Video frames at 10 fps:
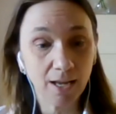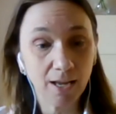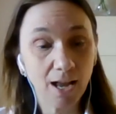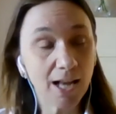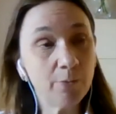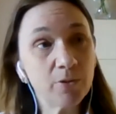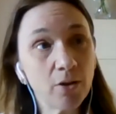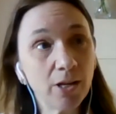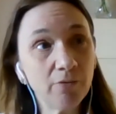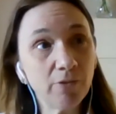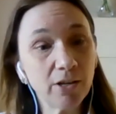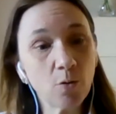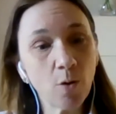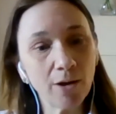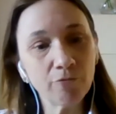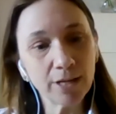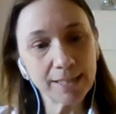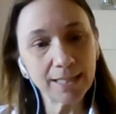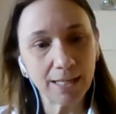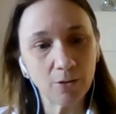And it was only really quite
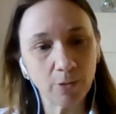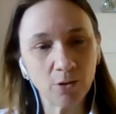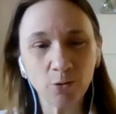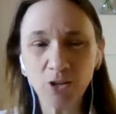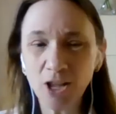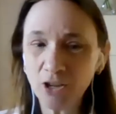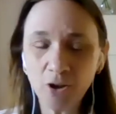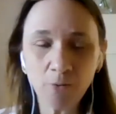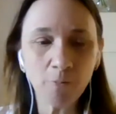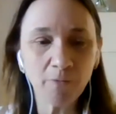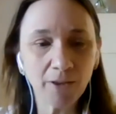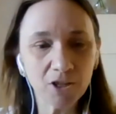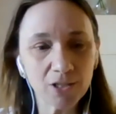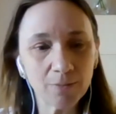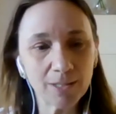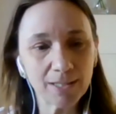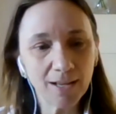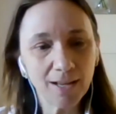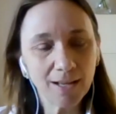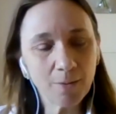recently that we thought, no, you know what, perfectionism
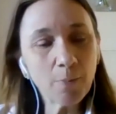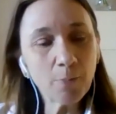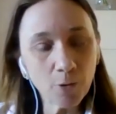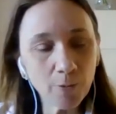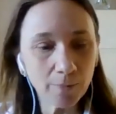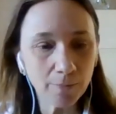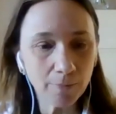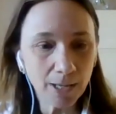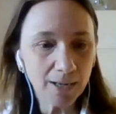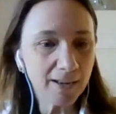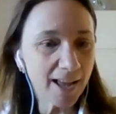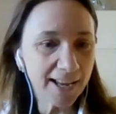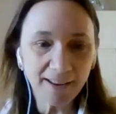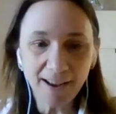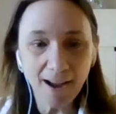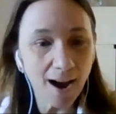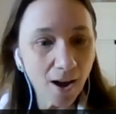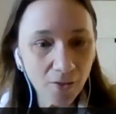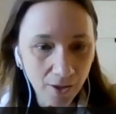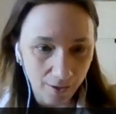can be a problem like
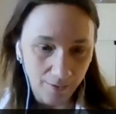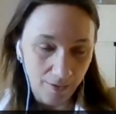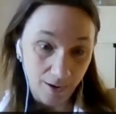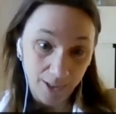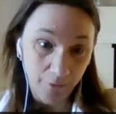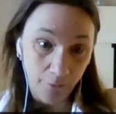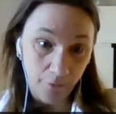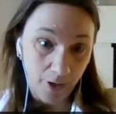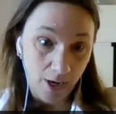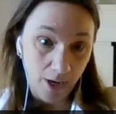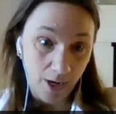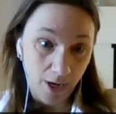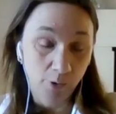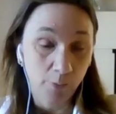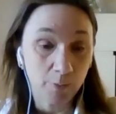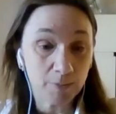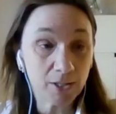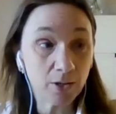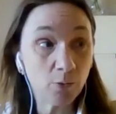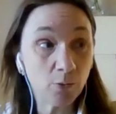other kind of problems
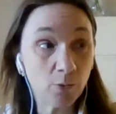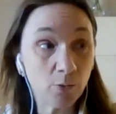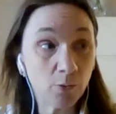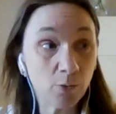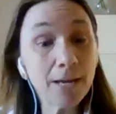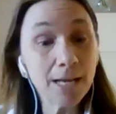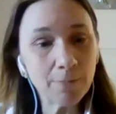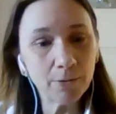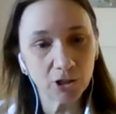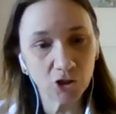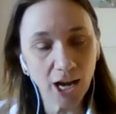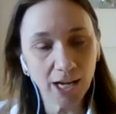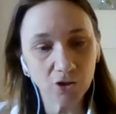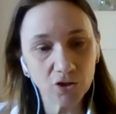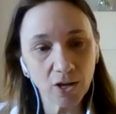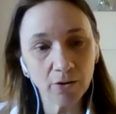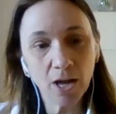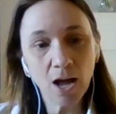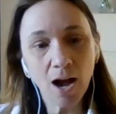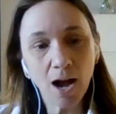that is amenable to change. So
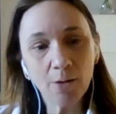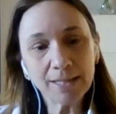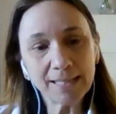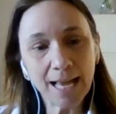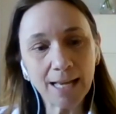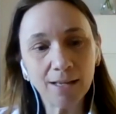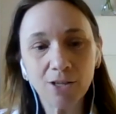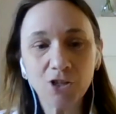I would say,